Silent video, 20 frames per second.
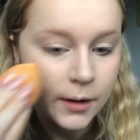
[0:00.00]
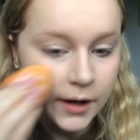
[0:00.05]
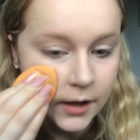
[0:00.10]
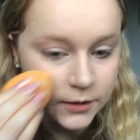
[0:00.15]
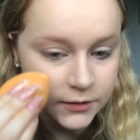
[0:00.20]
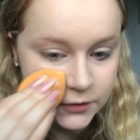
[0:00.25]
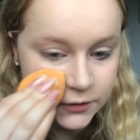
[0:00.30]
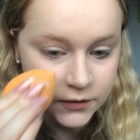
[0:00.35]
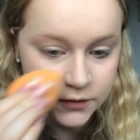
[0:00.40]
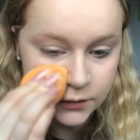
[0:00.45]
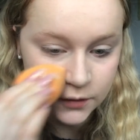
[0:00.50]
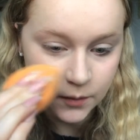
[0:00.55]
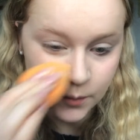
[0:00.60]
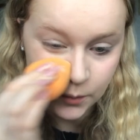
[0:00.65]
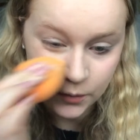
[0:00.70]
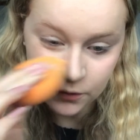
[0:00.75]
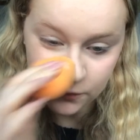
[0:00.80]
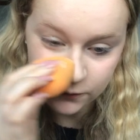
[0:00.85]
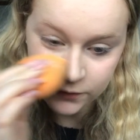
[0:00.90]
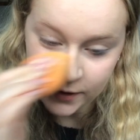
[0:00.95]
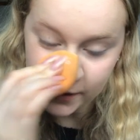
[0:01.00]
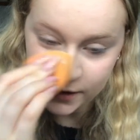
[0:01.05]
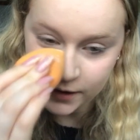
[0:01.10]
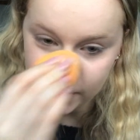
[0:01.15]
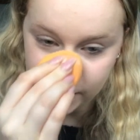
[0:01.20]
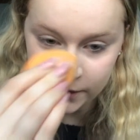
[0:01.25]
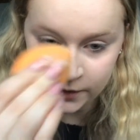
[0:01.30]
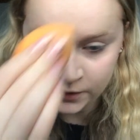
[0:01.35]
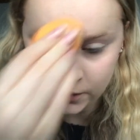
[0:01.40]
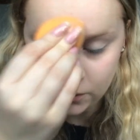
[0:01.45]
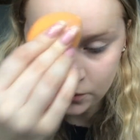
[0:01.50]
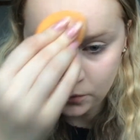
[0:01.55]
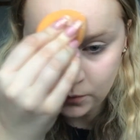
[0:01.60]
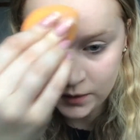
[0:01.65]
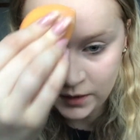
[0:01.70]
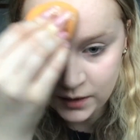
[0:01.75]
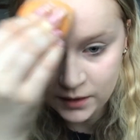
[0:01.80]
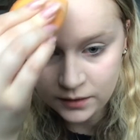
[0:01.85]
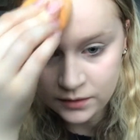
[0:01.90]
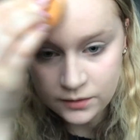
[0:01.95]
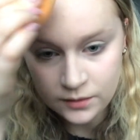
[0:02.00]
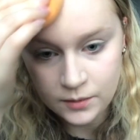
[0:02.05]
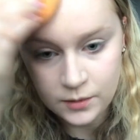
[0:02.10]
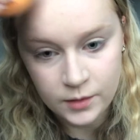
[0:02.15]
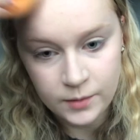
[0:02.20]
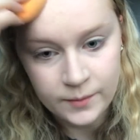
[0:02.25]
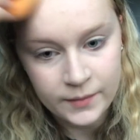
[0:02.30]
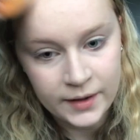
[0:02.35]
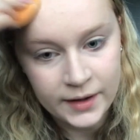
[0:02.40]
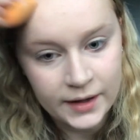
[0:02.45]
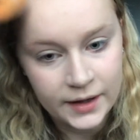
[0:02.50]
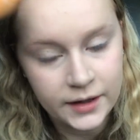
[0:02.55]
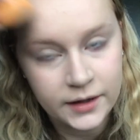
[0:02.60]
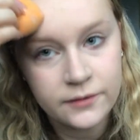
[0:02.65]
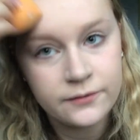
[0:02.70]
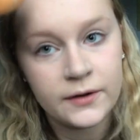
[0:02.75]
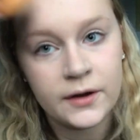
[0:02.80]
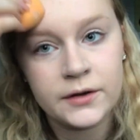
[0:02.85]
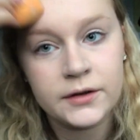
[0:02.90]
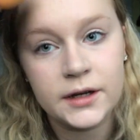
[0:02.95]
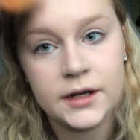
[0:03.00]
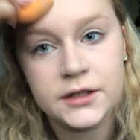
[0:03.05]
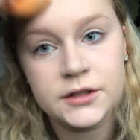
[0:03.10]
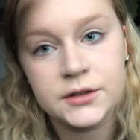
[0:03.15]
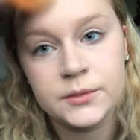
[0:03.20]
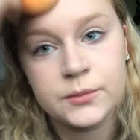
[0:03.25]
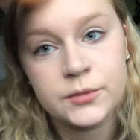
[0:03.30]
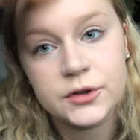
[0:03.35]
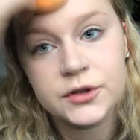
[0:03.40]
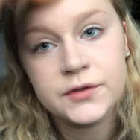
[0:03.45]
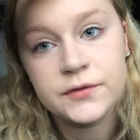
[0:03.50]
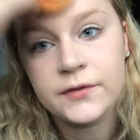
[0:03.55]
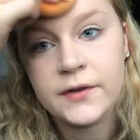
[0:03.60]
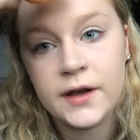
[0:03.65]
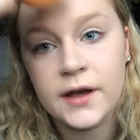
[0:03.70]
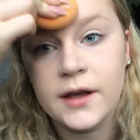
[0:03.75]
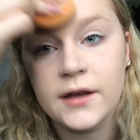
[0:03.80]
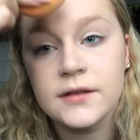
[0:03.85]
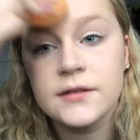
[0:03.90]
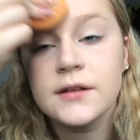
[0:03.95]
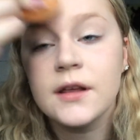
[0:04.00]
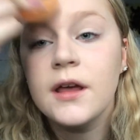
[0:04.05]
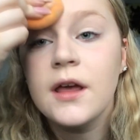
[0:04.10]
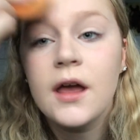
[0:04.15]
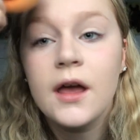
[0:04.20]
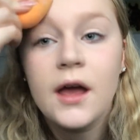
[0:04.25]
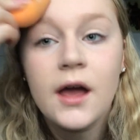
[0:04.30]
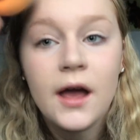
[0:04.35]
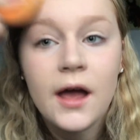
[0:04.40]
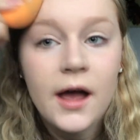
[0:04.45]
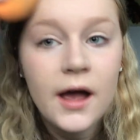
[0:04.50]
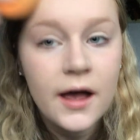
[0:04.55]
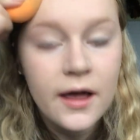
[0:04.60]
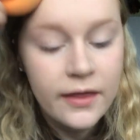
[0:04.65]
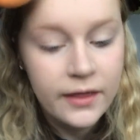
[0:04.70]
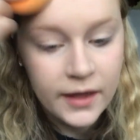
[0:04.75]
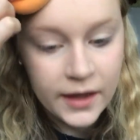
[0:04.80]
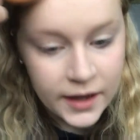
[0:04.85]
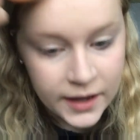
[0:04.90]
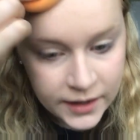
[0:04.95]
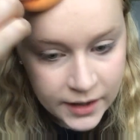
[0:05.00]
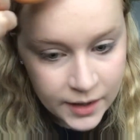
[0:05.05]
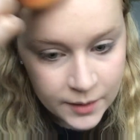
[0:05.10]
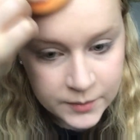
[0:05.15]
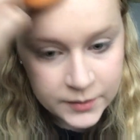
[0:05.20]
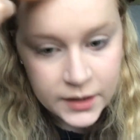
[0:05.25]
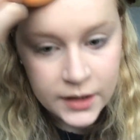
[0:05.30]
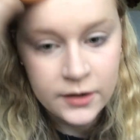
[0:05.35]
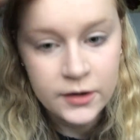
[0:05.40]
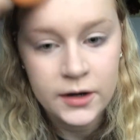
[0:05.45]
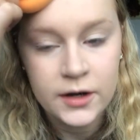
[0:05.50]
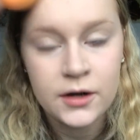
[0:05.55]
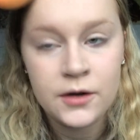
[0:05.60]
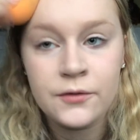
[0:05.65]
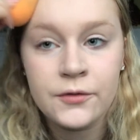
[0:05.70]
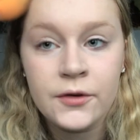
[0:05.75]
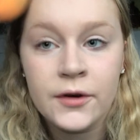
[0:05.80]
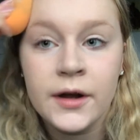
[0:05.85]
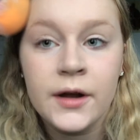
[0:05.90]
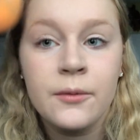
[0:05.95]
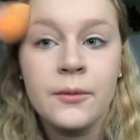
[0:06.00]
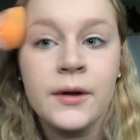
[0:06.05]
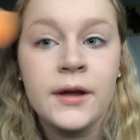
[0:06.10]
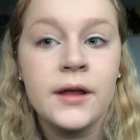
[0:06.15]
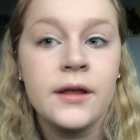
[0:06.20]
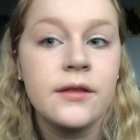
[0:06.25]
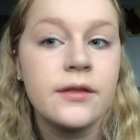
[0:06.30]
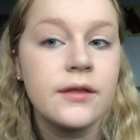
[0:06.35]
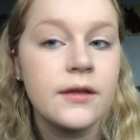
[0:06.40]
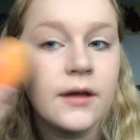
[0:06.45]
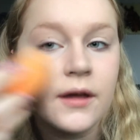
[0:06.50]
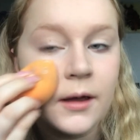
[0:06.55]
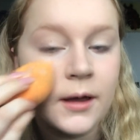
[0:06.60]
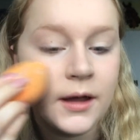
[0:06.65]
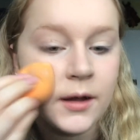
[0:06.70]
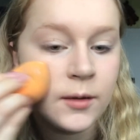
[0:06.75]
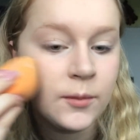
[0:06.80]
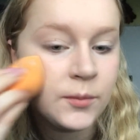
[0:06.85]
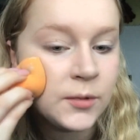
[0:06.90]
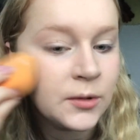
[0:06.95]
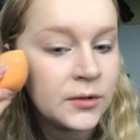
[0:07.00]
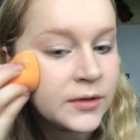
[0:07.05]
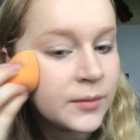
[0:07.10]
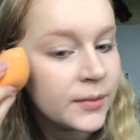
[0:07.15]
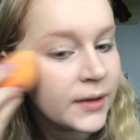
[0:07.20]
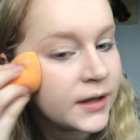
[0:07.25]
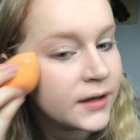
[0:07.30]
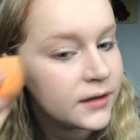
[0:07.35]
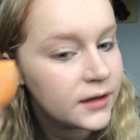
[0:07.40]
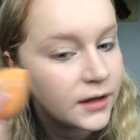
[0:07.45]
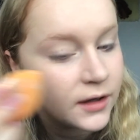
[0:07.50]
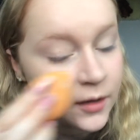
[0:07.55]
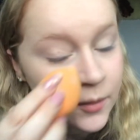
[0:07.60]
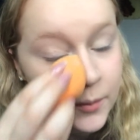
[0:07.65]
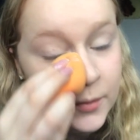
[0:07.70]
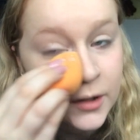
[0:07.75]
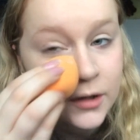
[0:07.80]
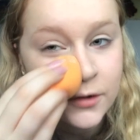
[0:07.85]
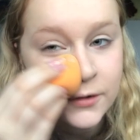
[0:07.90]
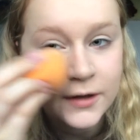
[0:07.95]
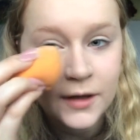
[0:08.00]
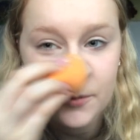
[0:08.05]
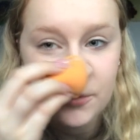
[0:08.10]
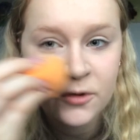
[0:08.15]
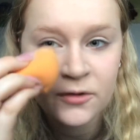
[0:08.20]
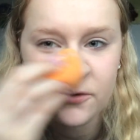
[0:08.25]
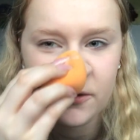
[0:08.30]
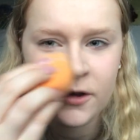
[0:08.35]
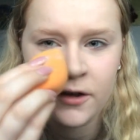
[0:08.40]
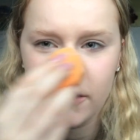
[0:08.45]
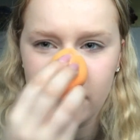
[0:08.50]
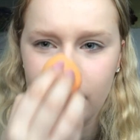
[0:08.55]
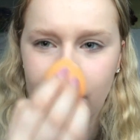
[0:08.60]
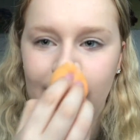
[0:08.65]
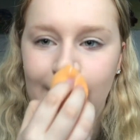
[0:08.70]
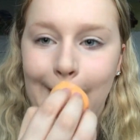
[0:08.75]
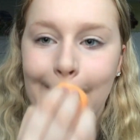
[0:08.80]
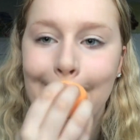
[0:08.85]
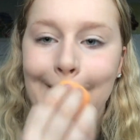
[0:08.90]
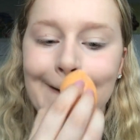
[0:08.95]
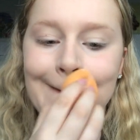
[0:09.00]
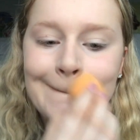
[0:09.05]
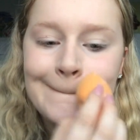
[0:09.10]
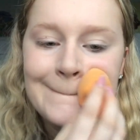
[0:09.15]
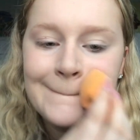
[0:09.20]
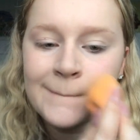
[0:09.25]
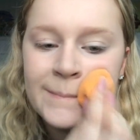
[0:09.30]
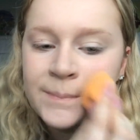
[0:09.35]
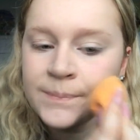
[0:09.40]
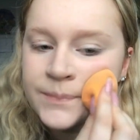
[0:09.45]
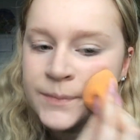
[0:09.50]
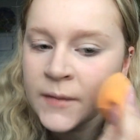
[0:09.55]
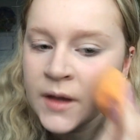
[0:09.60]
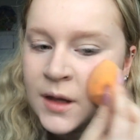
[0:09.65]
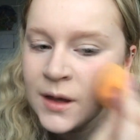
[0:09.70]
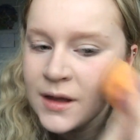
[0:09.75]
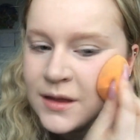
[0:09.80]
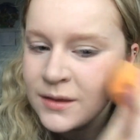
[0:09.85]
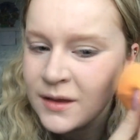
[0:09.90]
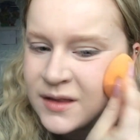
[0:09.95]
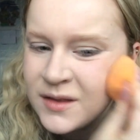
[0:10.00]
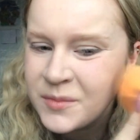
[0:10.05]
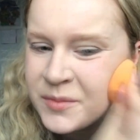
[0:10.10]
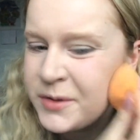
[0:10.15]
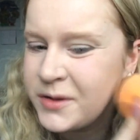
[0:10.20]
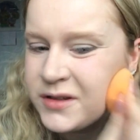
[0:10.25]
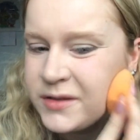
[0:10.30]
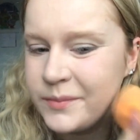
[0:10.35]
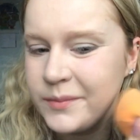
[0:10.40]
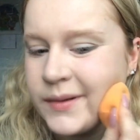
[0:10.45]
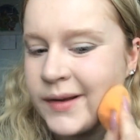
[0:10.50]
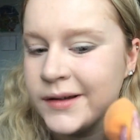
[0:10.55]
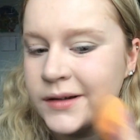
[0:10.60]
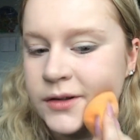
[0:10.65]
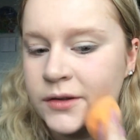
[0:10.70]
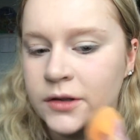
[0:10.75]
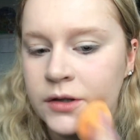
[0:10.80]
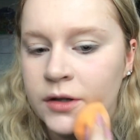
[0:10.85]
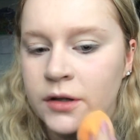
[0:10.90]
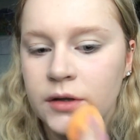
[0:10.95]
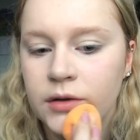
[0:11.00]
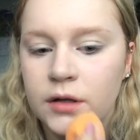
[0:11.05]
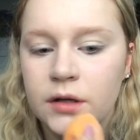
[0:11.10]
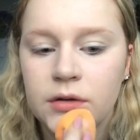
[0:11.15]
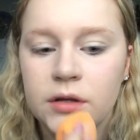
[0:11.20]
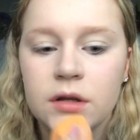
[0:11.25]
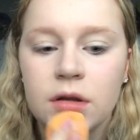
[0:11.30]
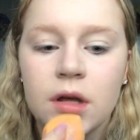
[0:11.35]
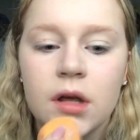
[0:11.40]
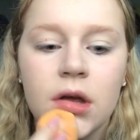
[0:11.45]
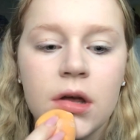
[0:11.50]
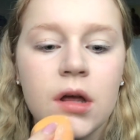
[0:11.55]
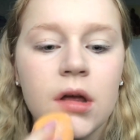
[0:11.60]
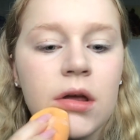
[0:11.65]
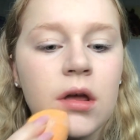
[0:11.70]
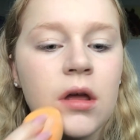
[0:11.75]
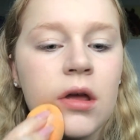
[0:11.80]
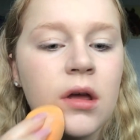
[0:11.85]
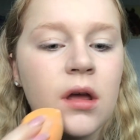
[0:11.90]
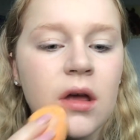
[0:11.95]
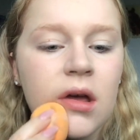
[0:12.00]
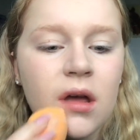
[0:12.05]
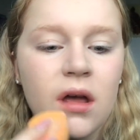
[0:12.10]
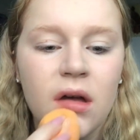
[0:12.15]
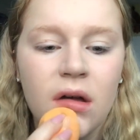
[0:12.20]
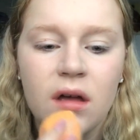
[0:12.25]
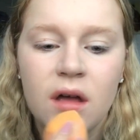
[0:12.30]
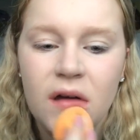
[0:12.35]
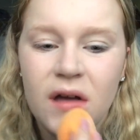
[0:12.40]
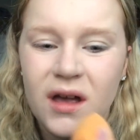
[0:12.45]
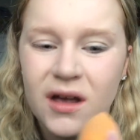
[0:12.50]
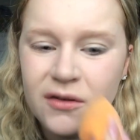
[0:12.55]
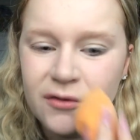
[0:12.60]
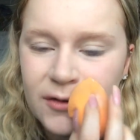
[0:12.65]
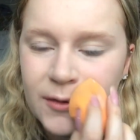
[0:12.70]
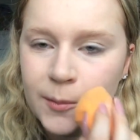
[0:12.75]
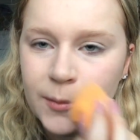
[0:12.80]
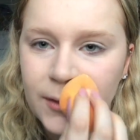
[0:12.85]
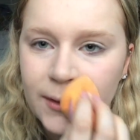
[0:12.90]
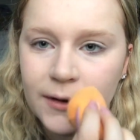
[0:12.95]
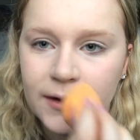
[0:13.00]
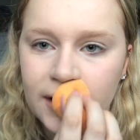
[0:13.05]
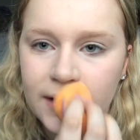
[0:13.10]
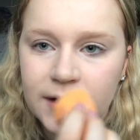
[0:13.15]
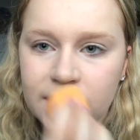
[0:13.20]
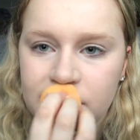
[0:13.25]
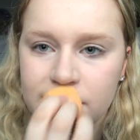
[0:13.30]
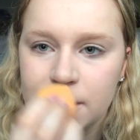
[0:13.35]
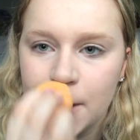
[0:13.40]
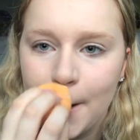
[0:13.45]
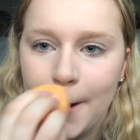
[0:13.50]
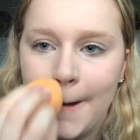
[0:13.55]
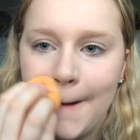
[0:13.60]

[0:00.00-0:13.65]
I just buffed that in with my foundation brush first, and then I'm going over it with a beauty blender because I prefer the way that the beauty blender looks over a brush.